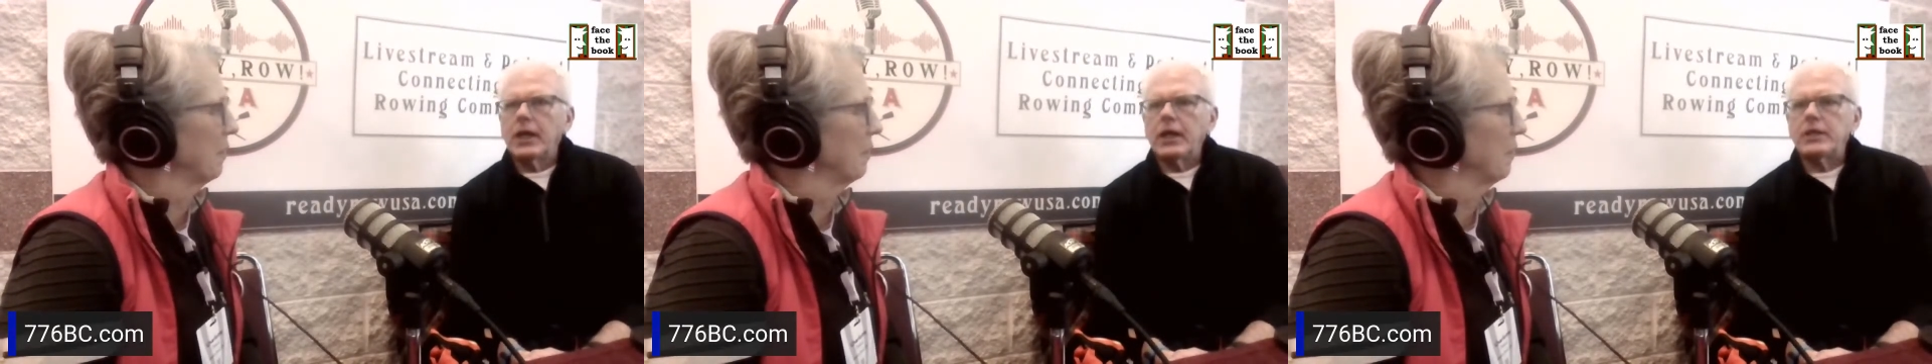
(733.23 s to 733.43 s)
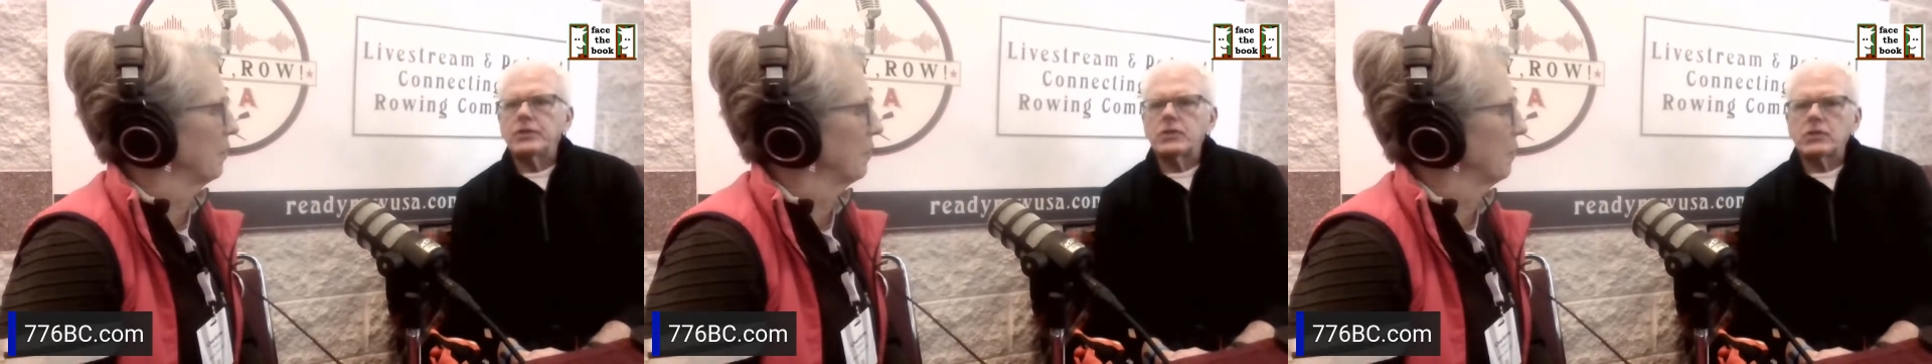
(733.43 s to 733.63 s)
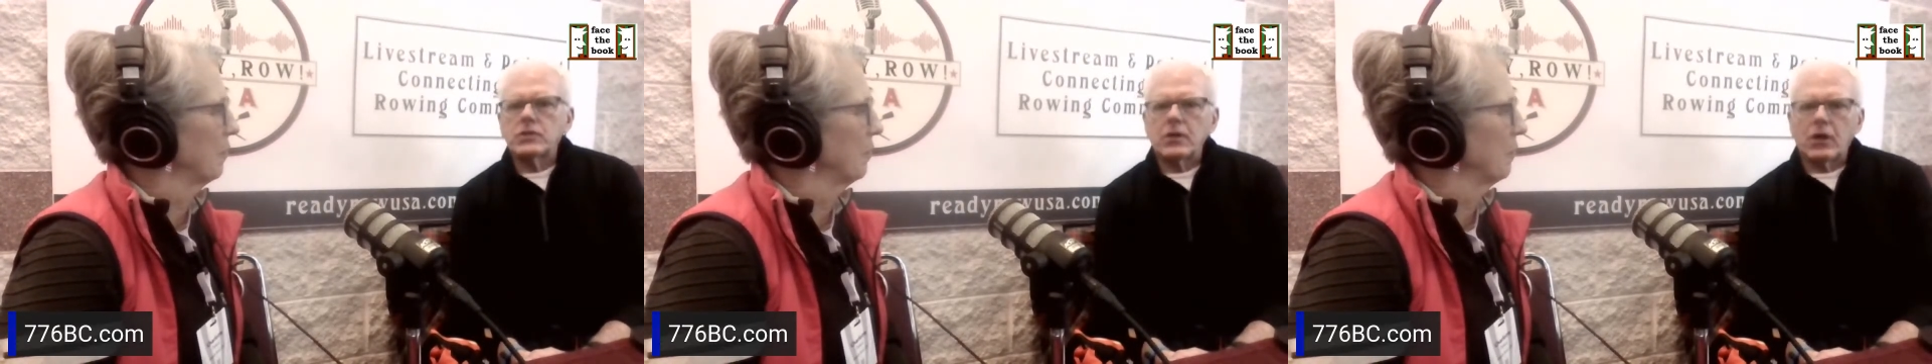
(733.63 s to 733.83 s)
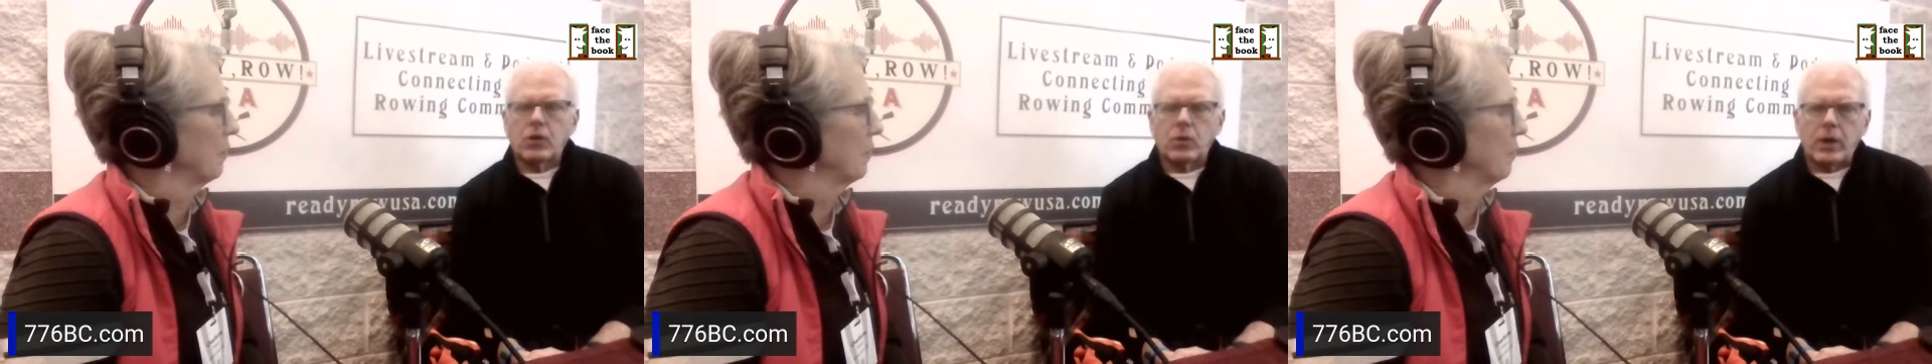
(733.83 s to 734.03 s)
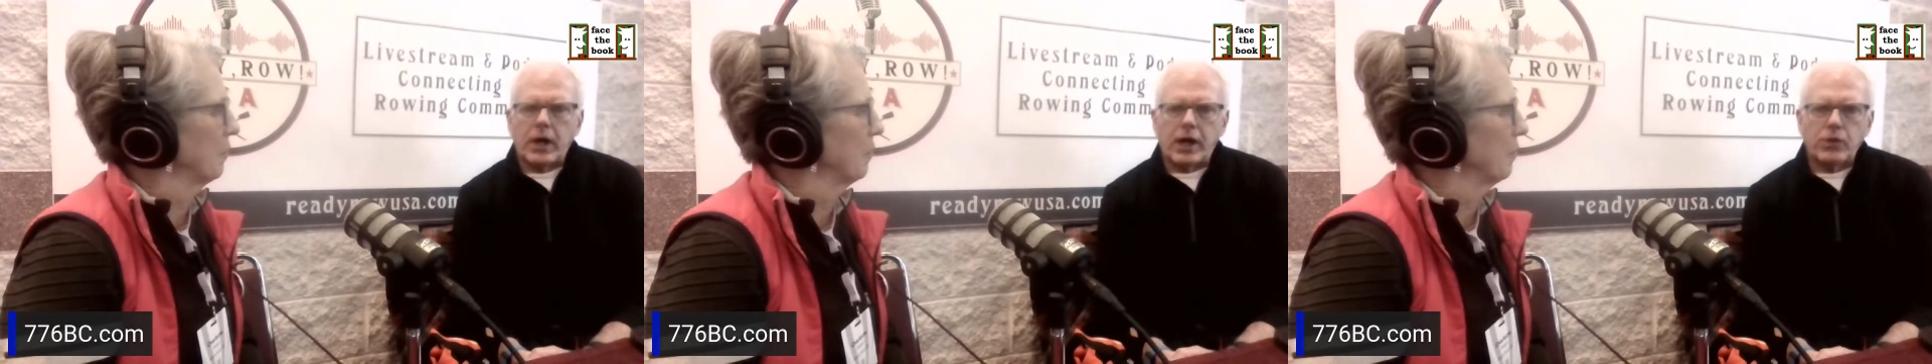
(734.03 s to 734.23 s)
And
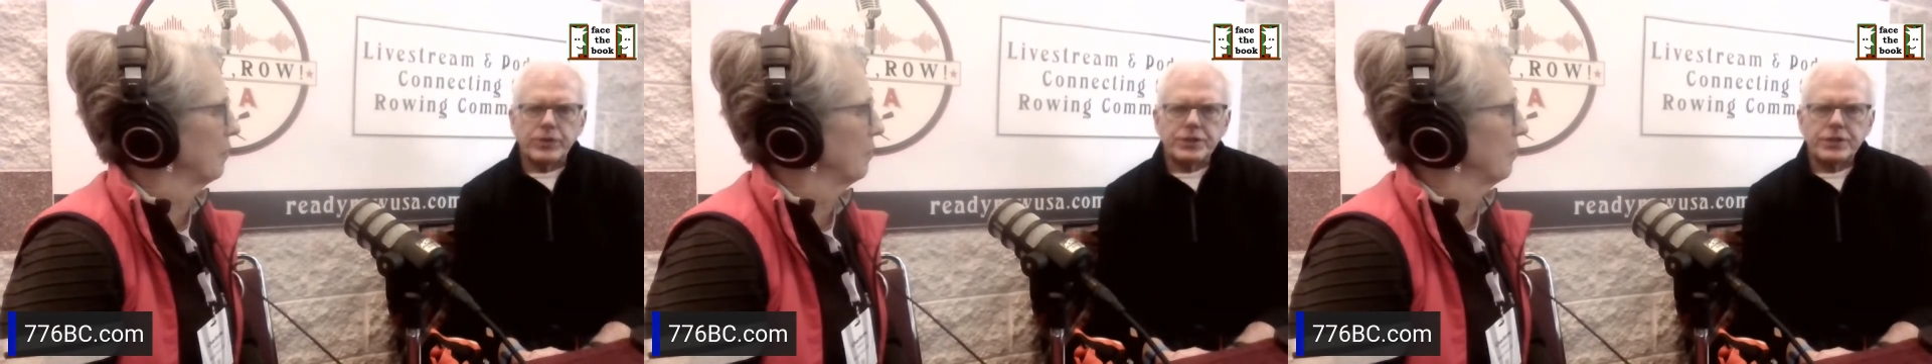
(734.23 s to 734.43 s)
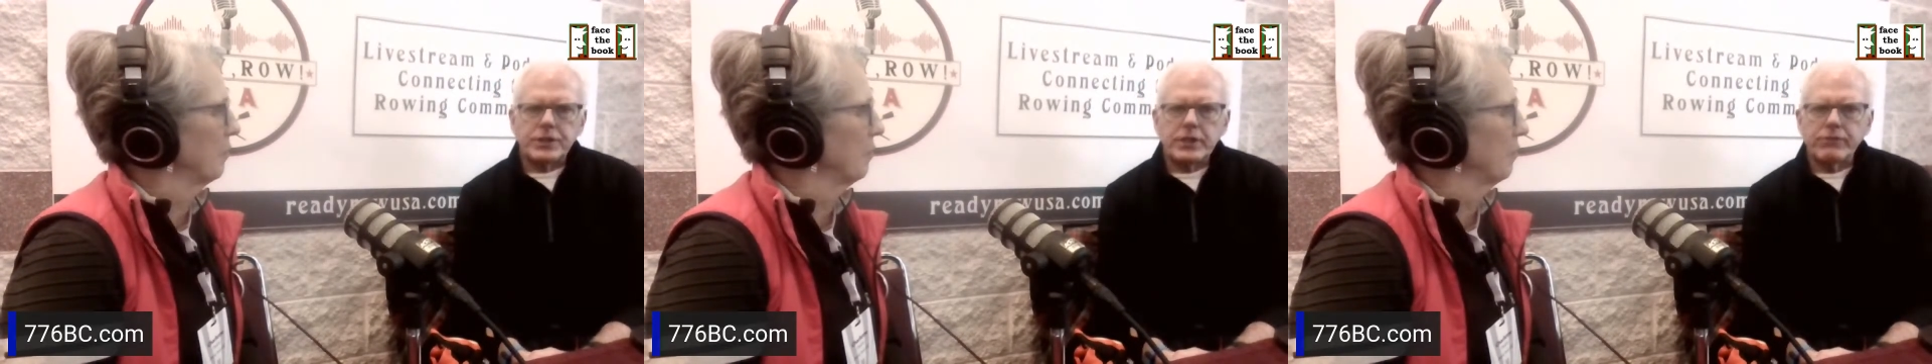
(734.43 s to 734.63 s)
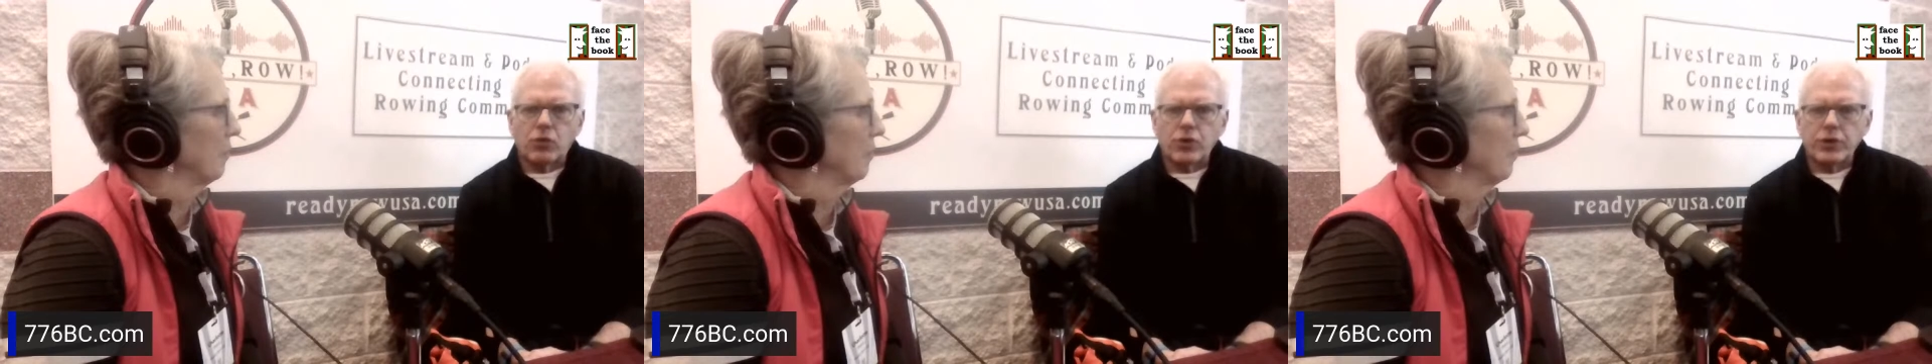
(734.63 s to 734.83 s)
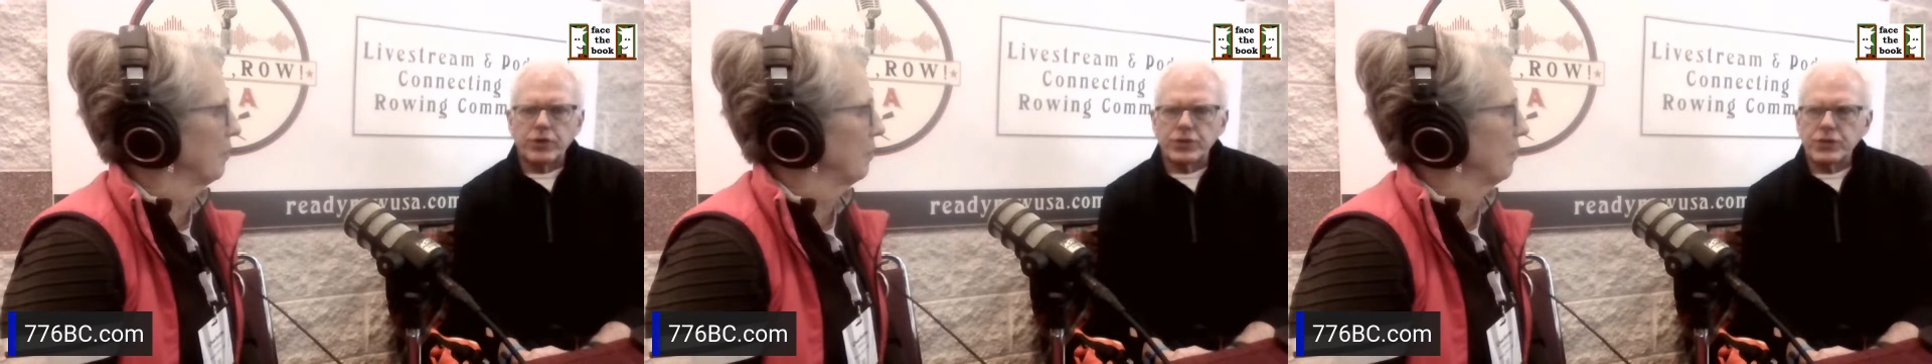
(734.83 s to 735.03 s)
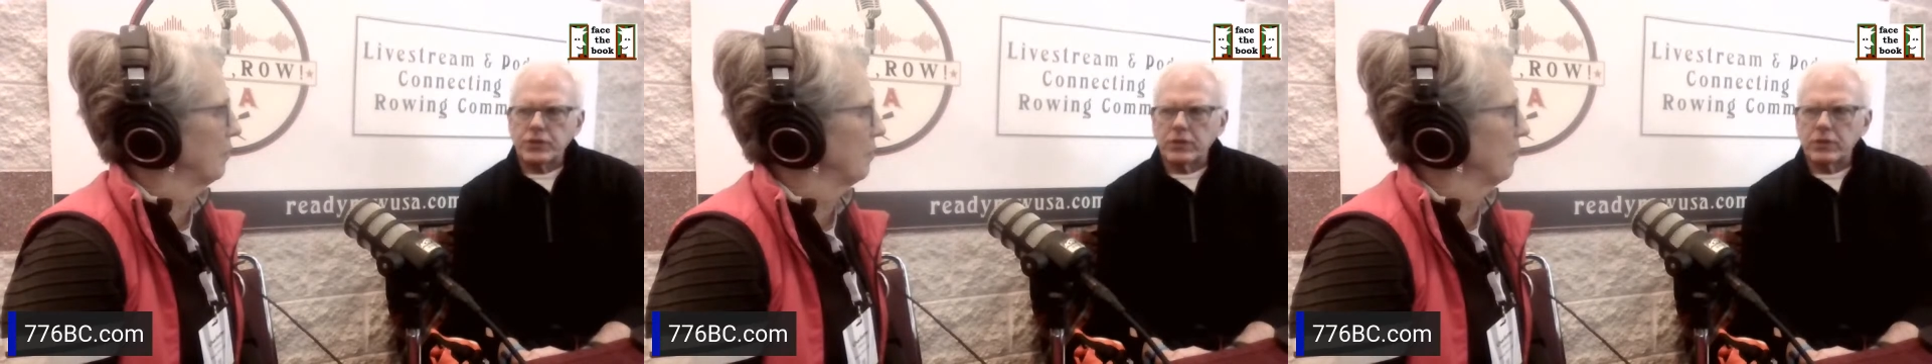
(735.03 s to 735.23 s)
so I'll receive
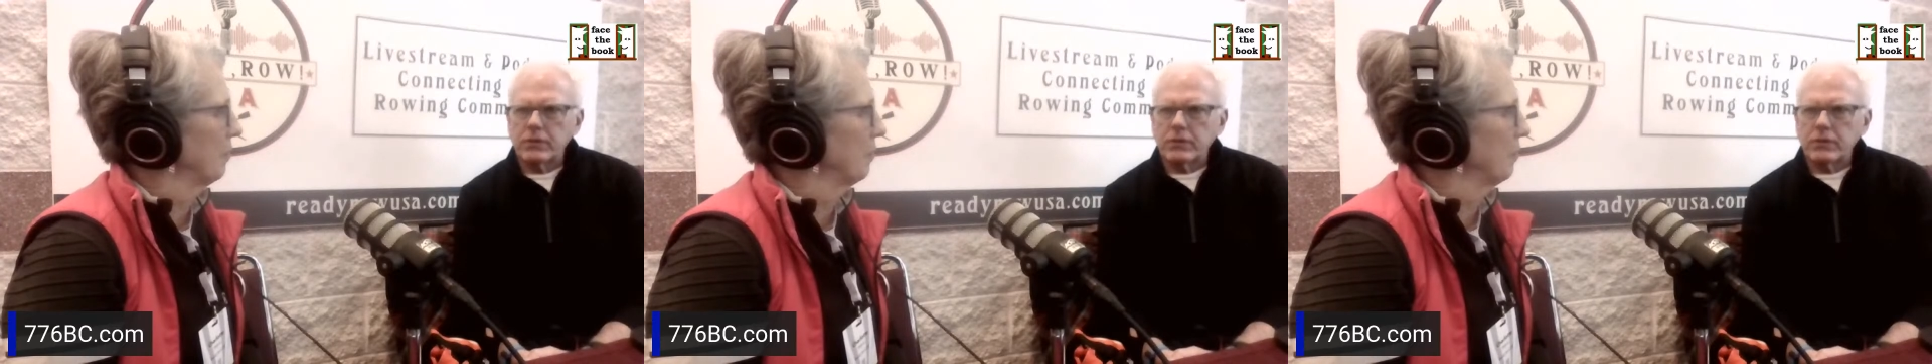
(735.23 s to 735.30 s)
orders.